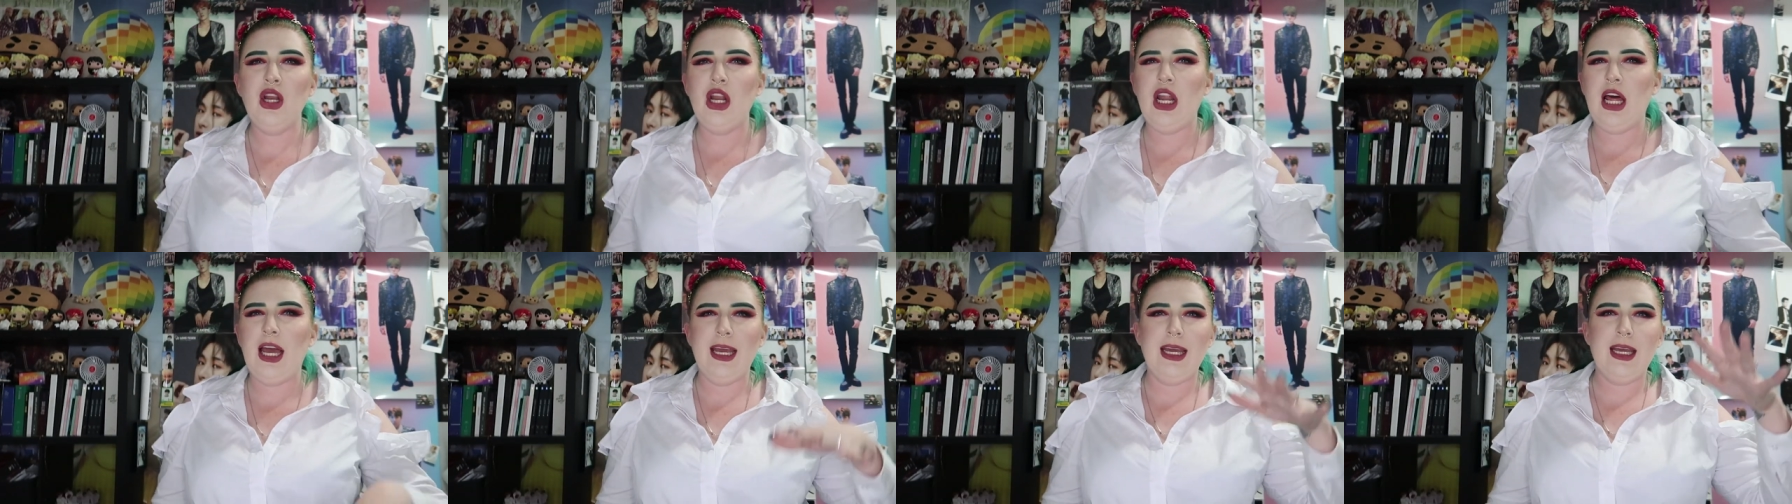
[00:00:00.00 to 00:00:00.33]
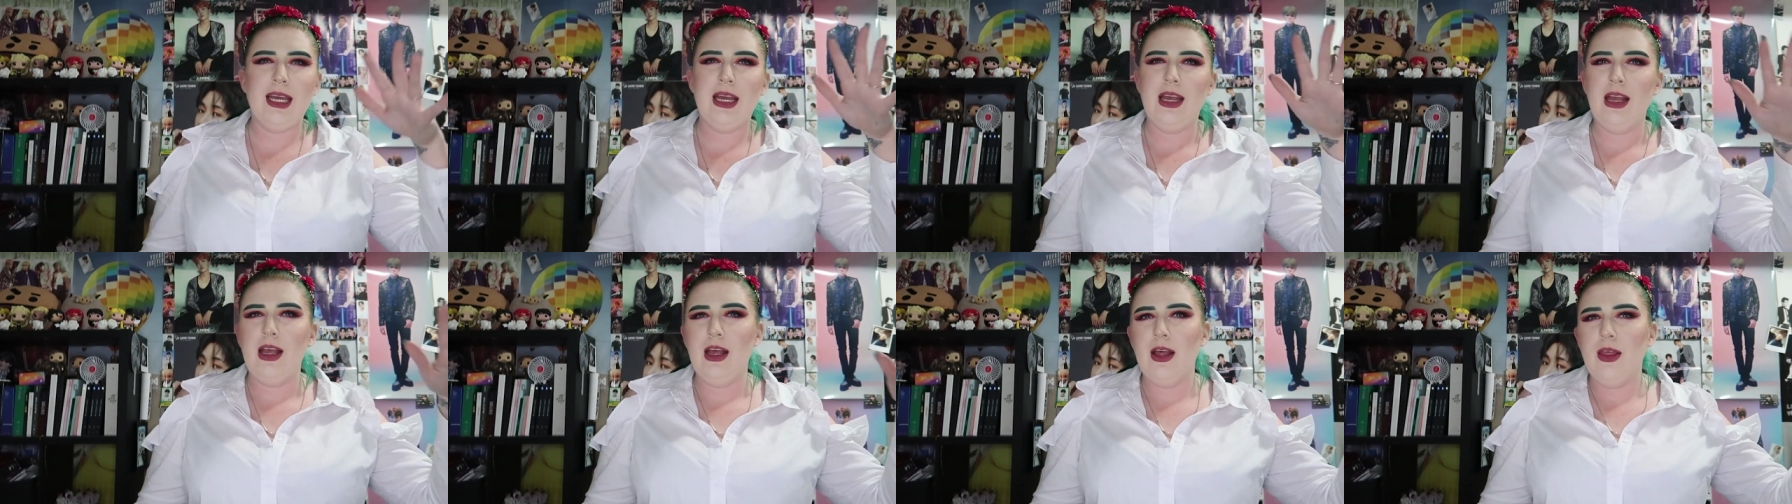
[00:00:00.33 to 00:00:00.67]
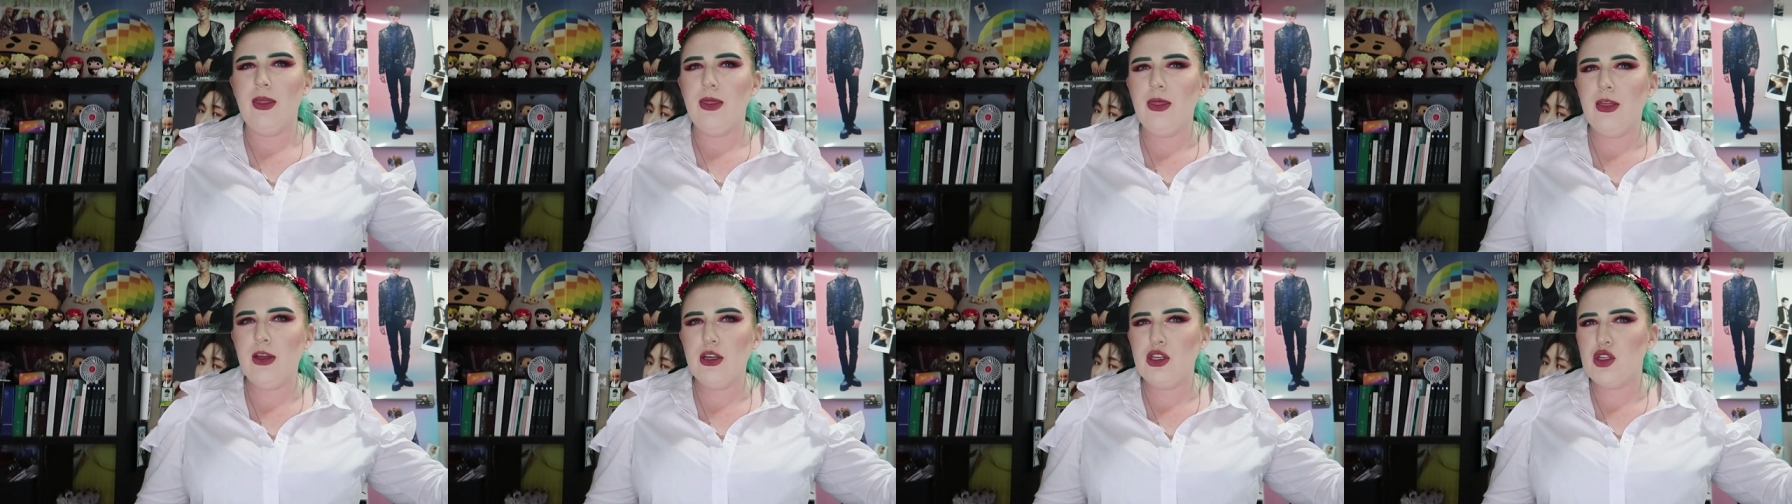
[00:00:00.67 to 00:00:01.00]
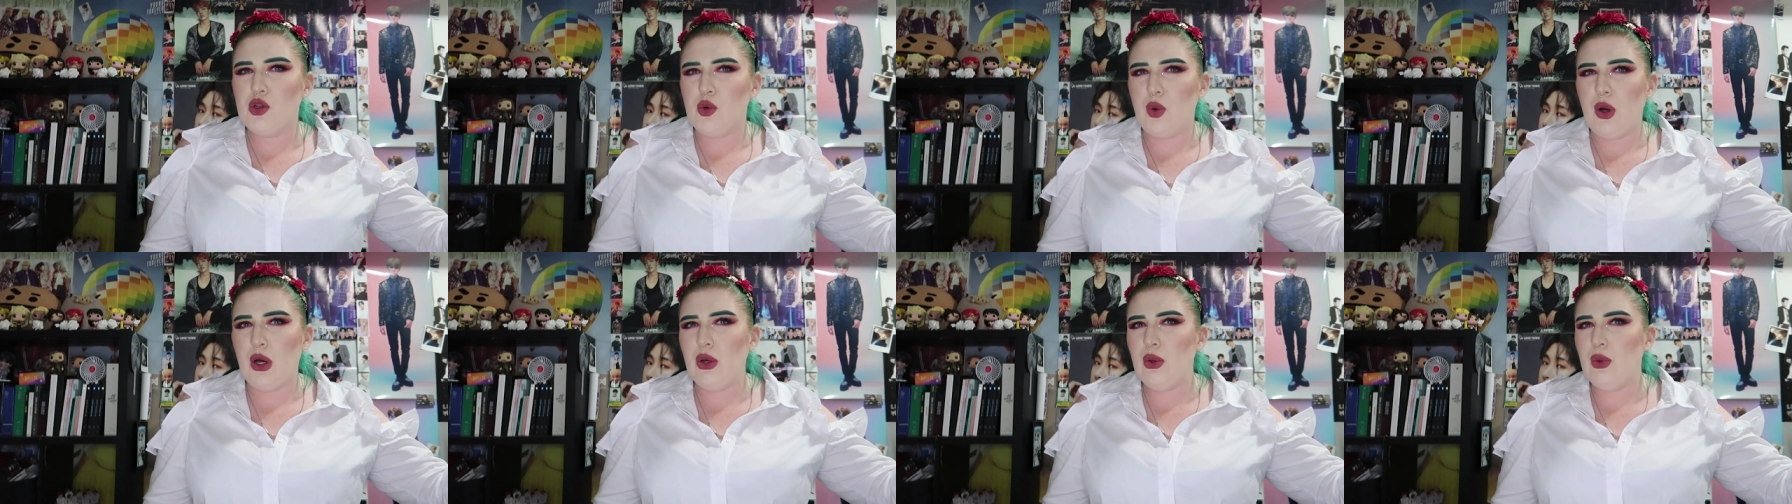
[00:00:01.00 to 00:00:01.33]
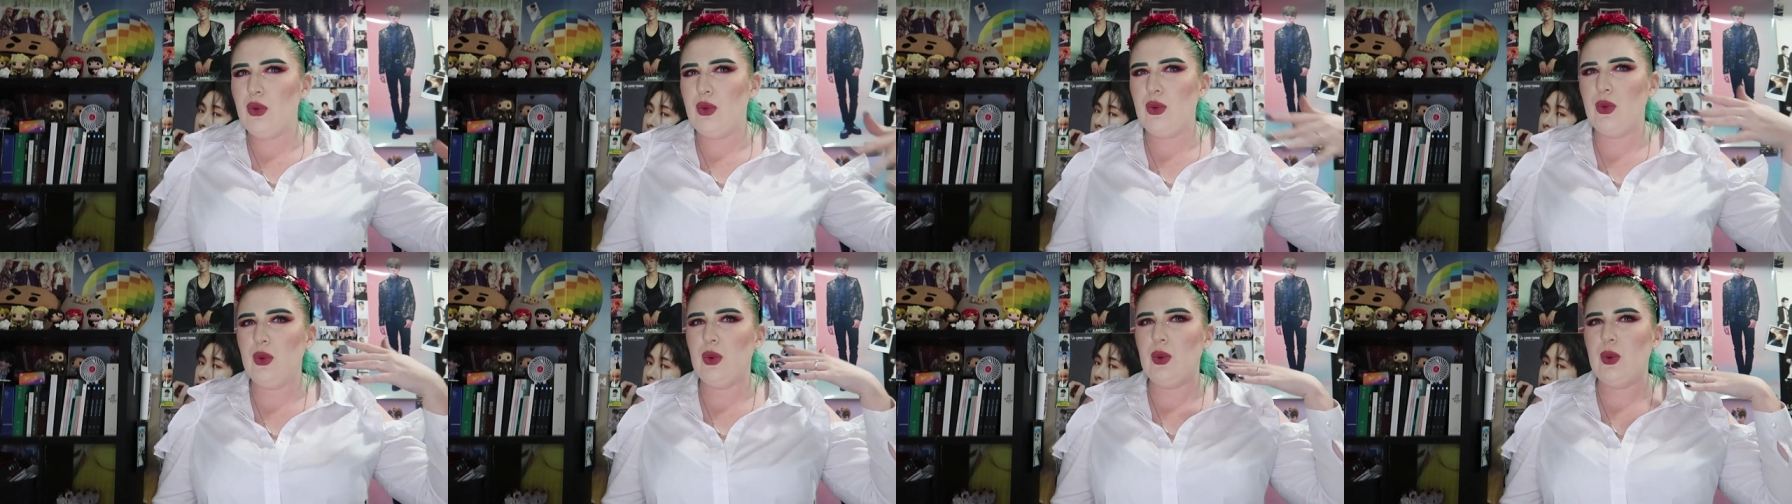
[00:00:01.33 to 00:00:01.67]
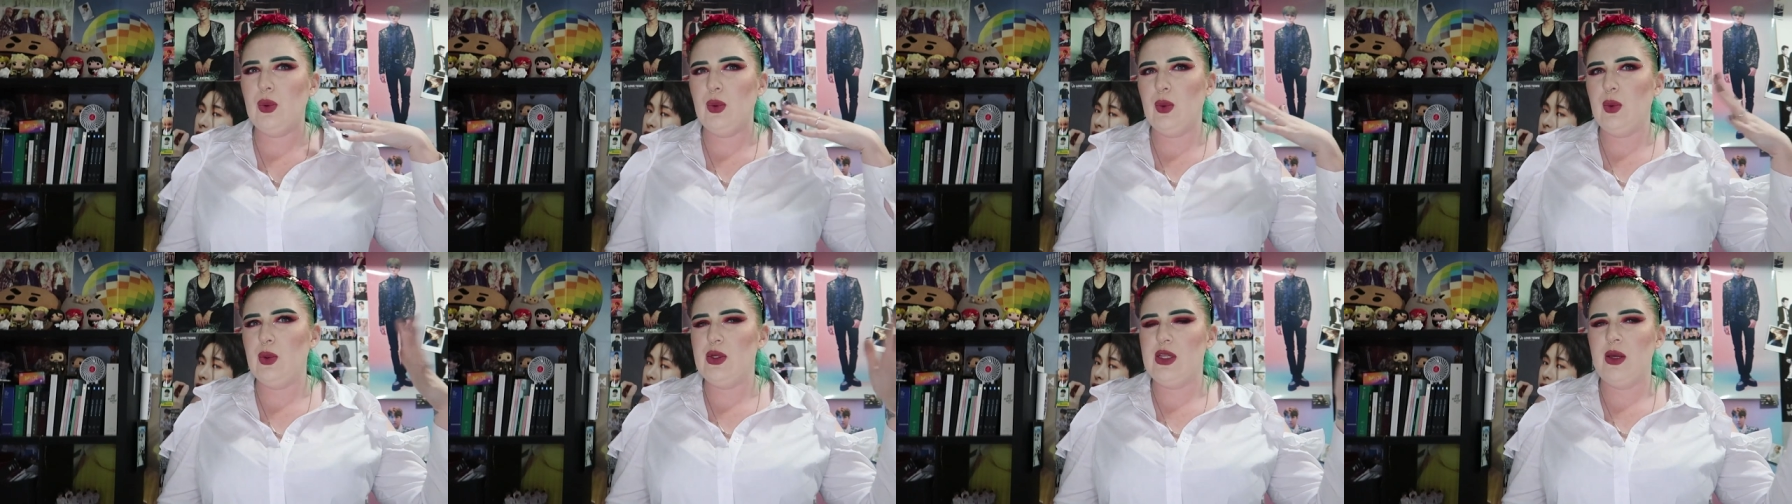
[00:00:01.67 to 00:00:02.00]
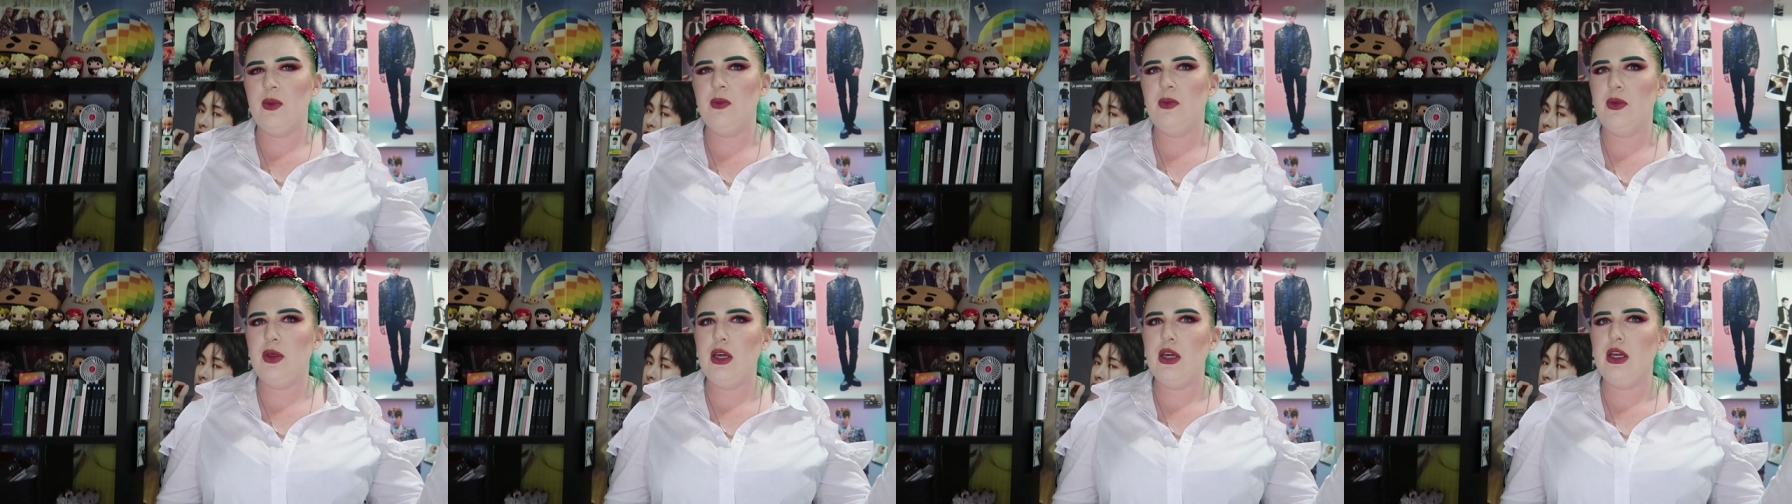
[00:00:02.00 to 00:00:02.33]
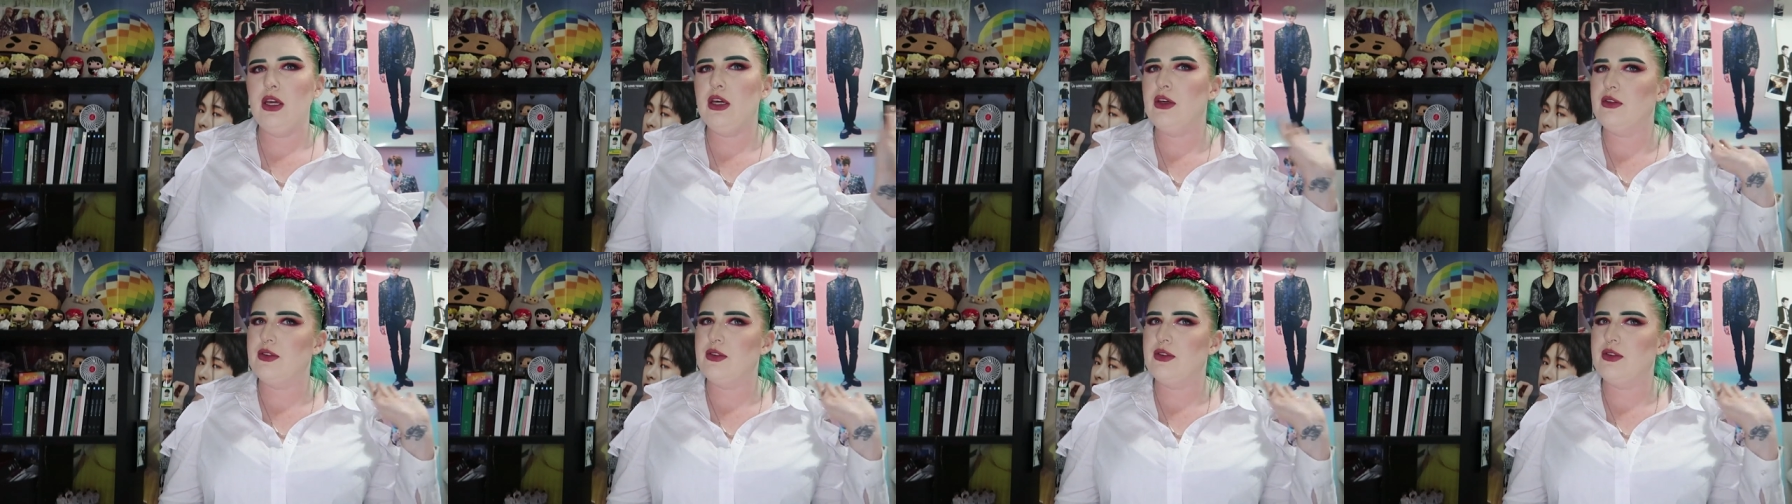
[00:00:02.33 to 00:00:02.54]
on like the 12th or something